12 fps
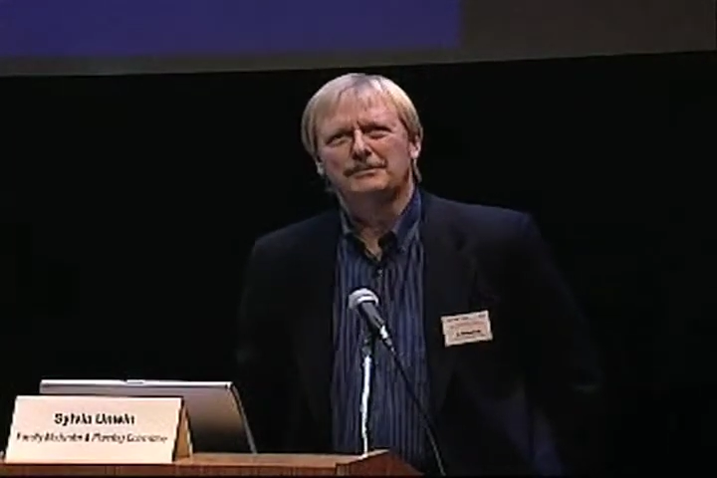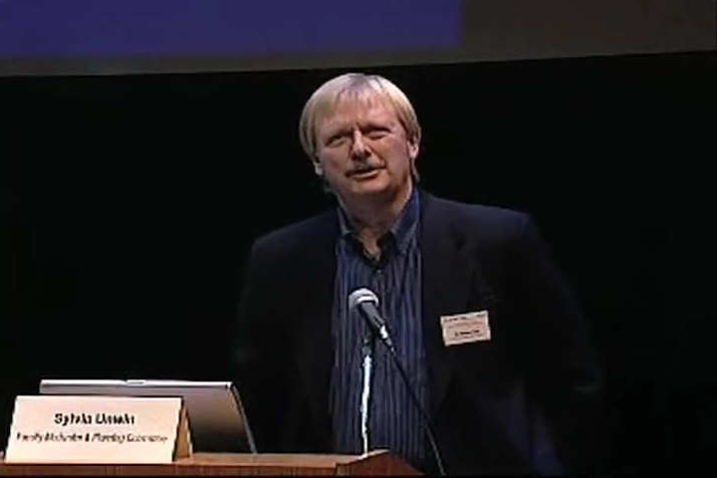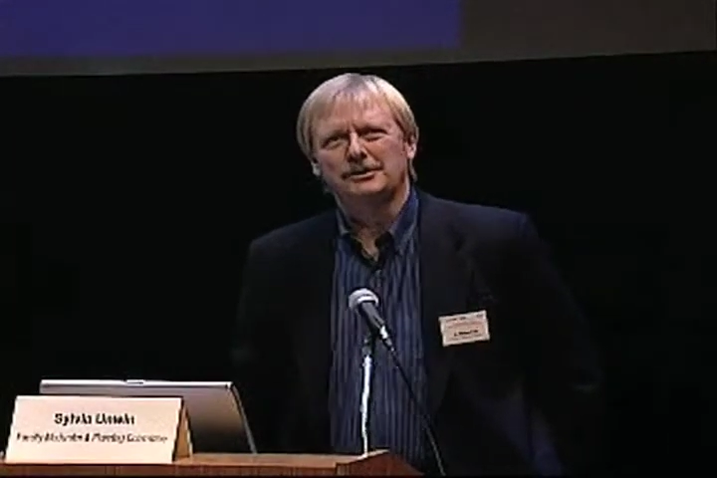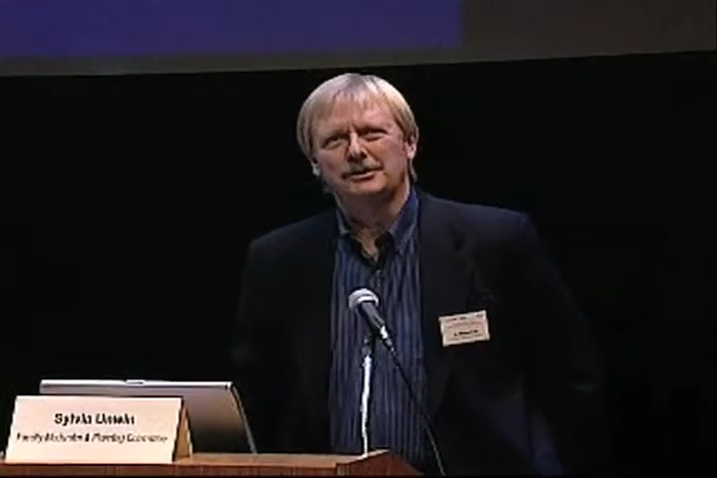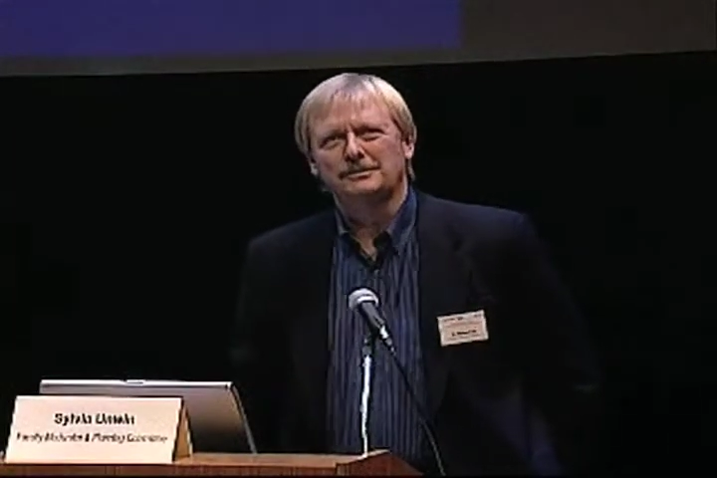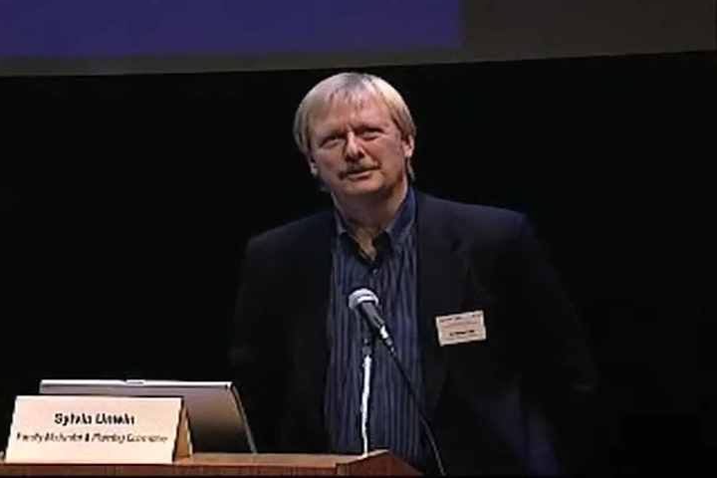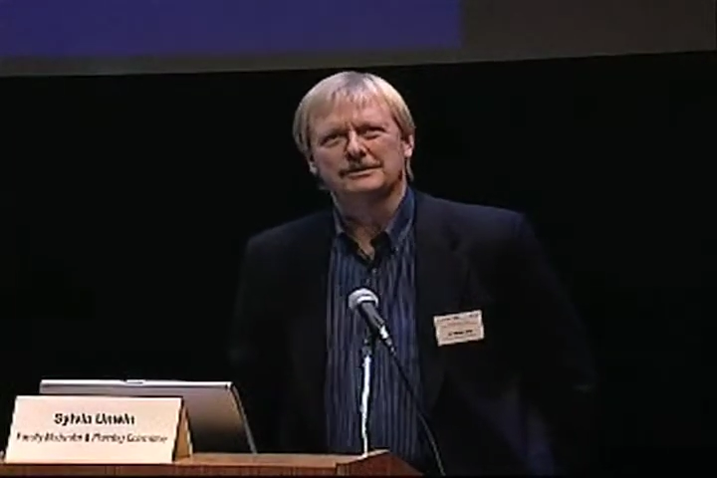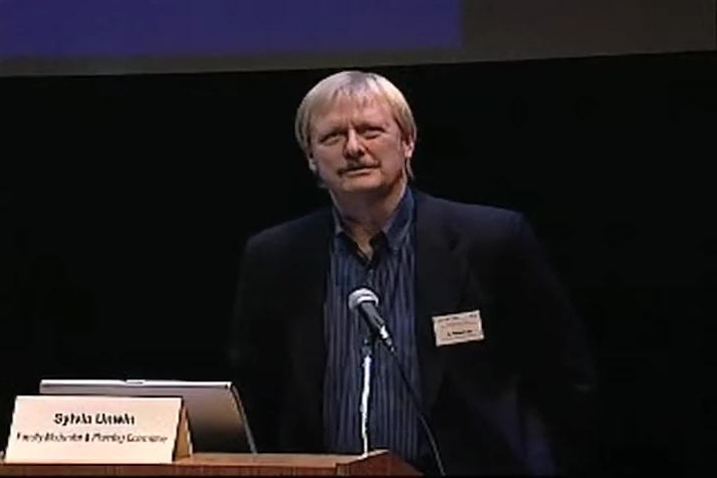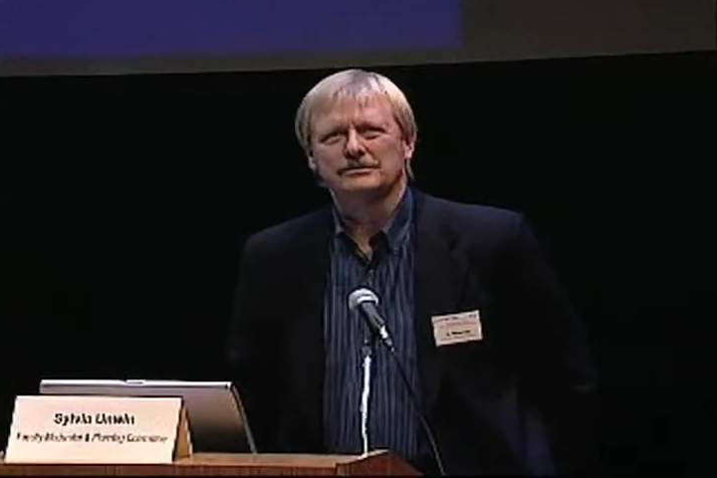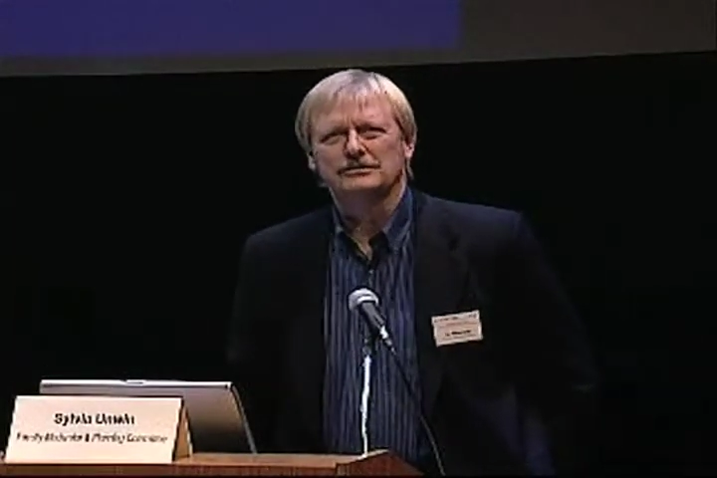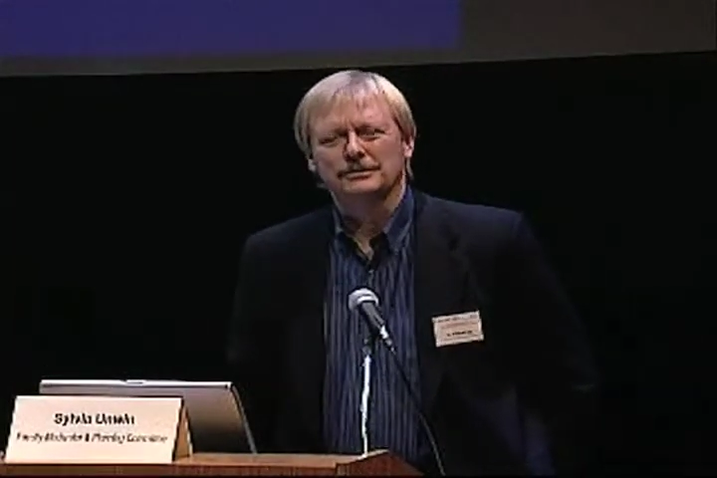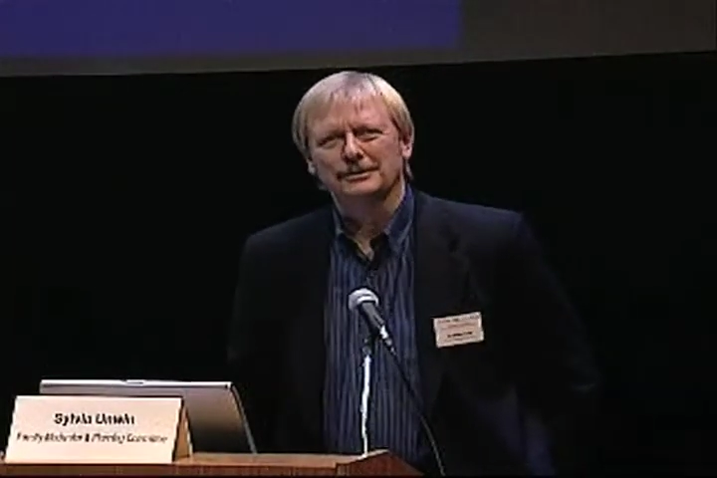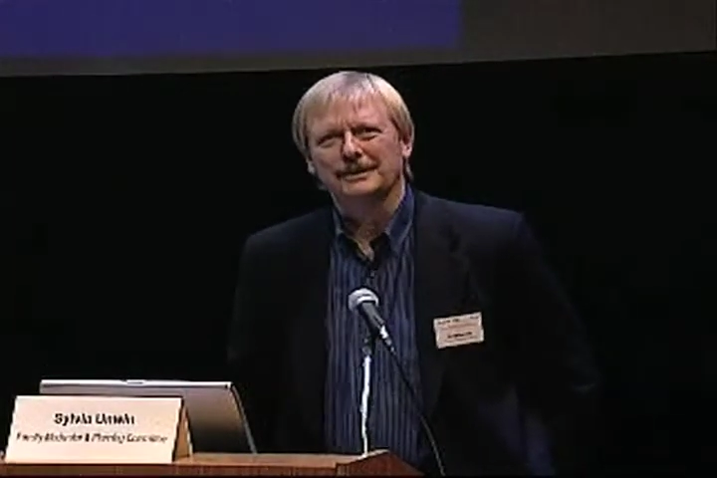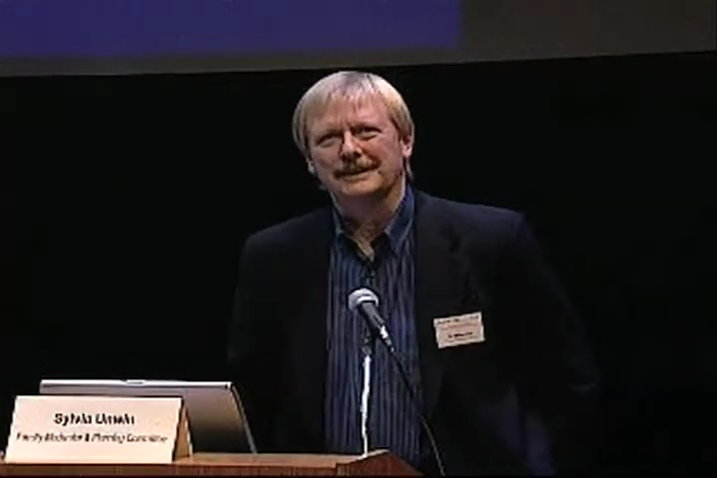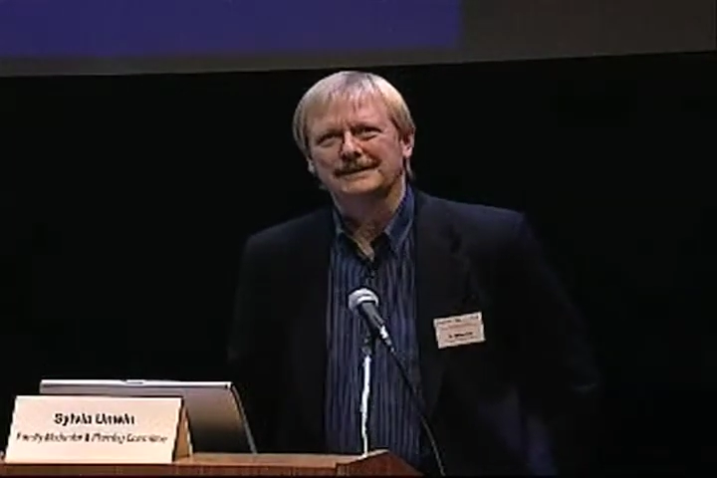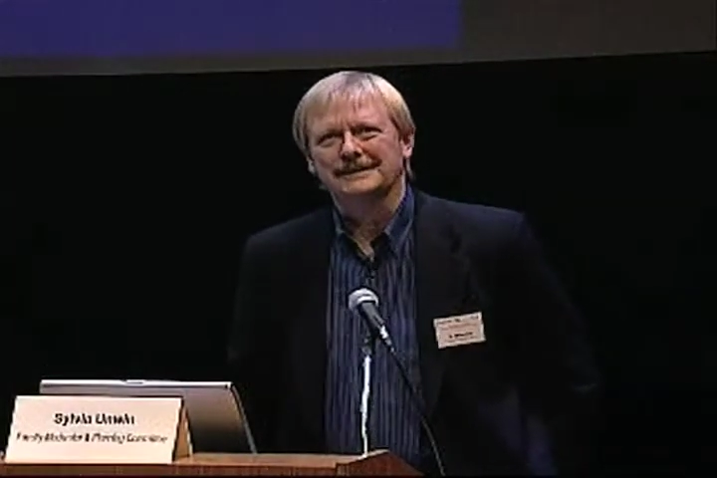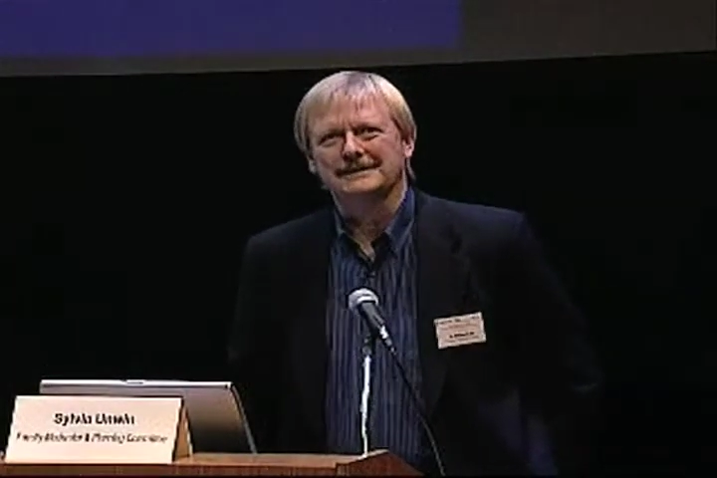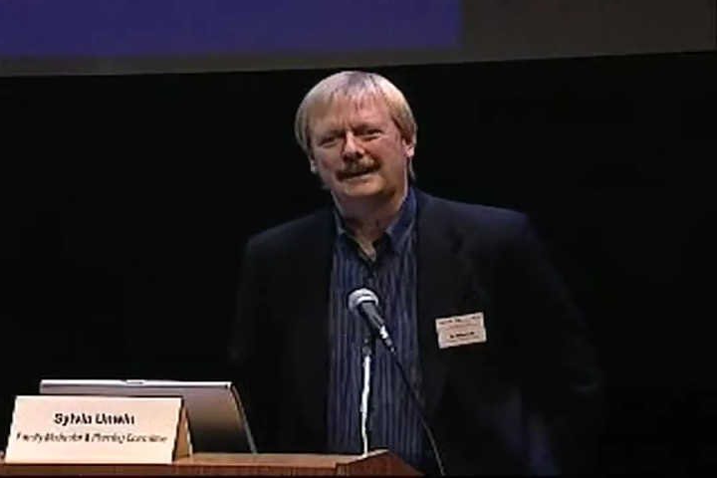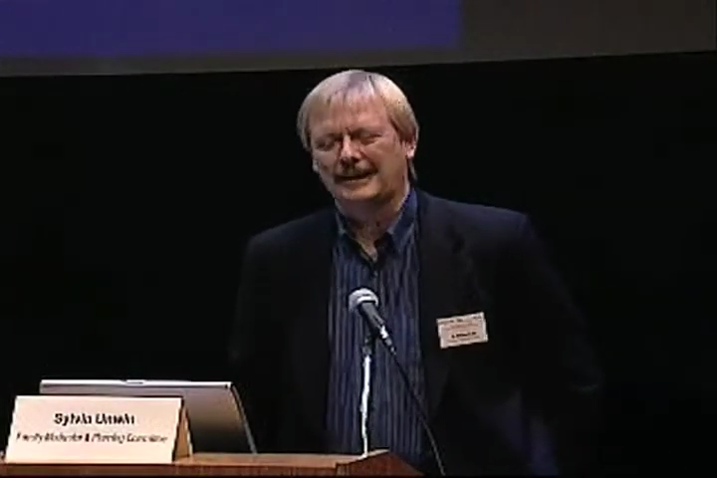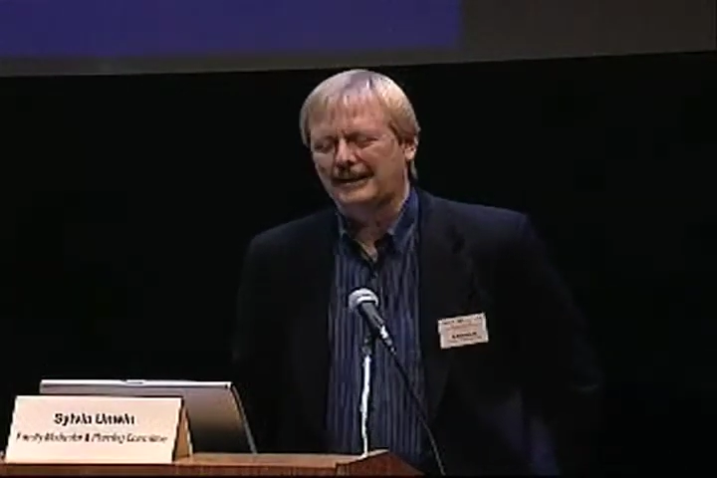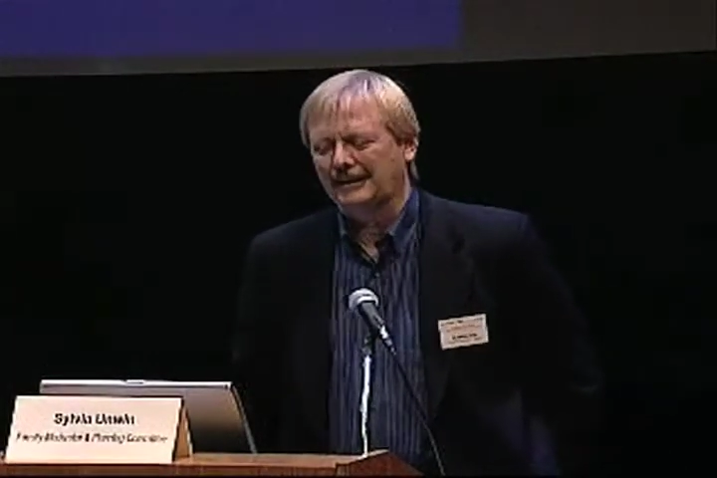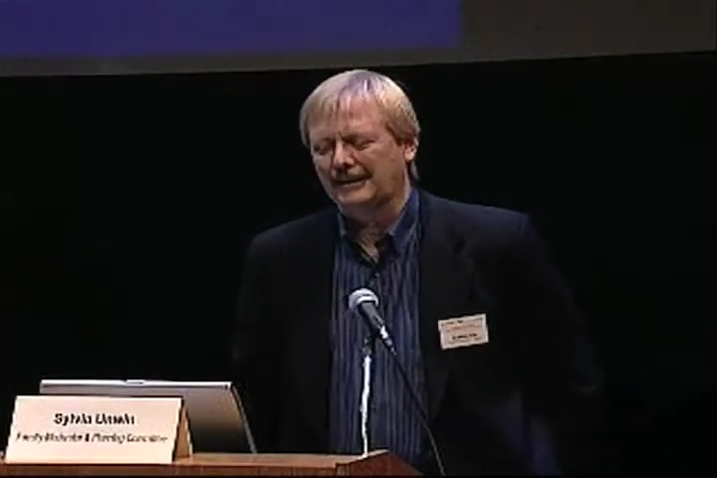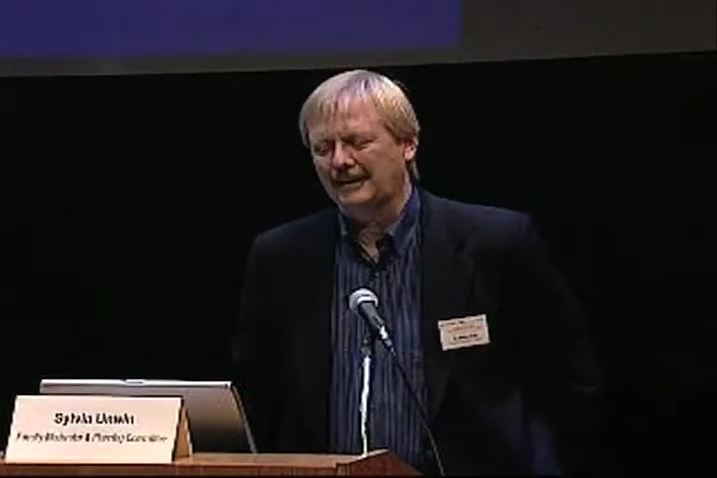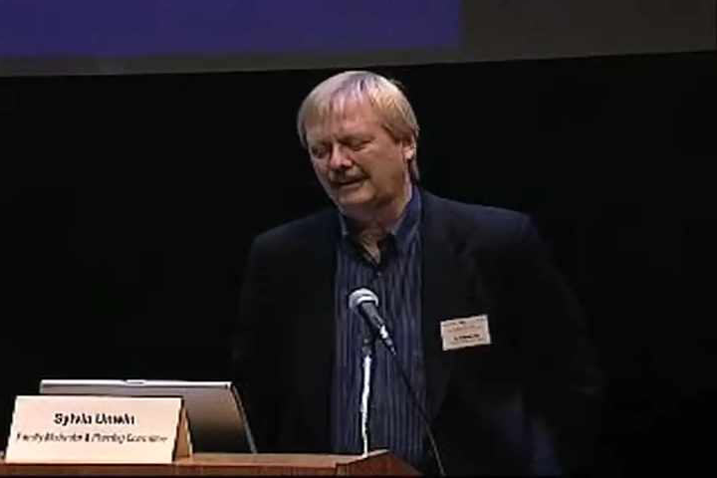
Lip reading: boom was truly exciting,